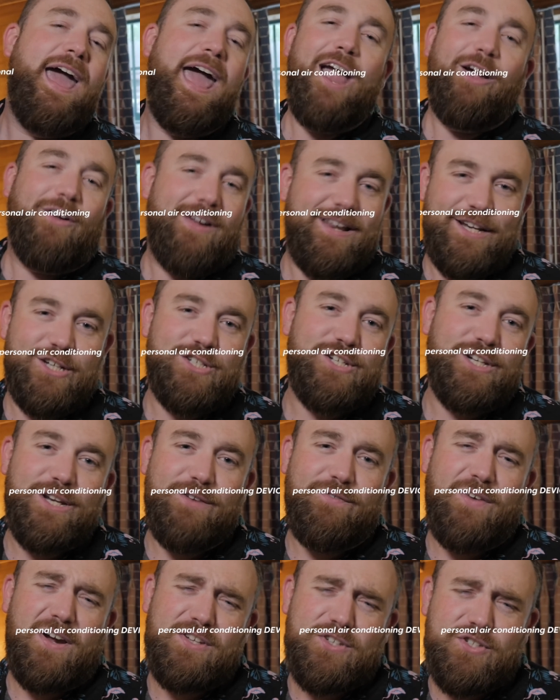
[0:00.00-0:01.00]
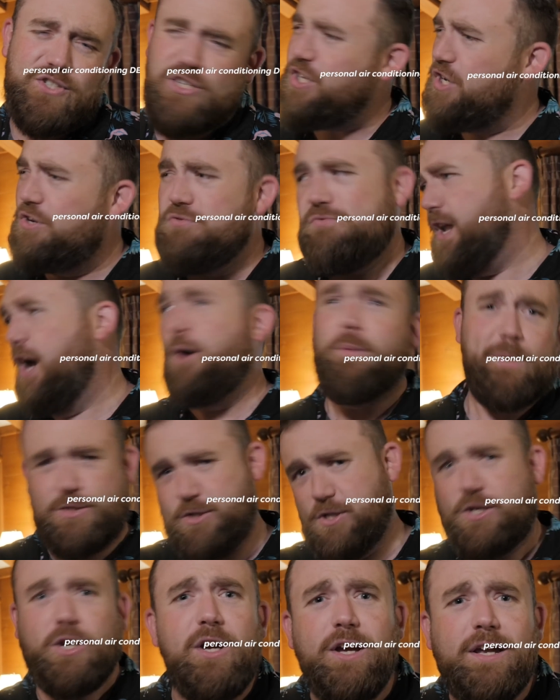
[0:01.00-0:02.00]
air conditioning devices, so you know it's
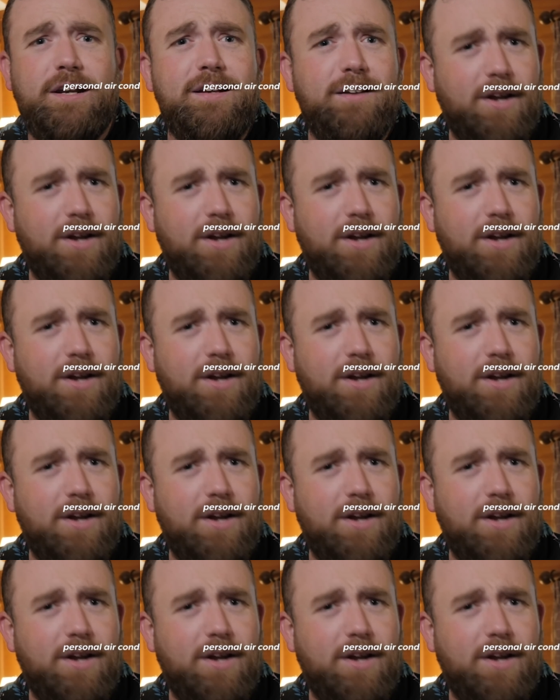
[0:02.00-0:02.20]
good.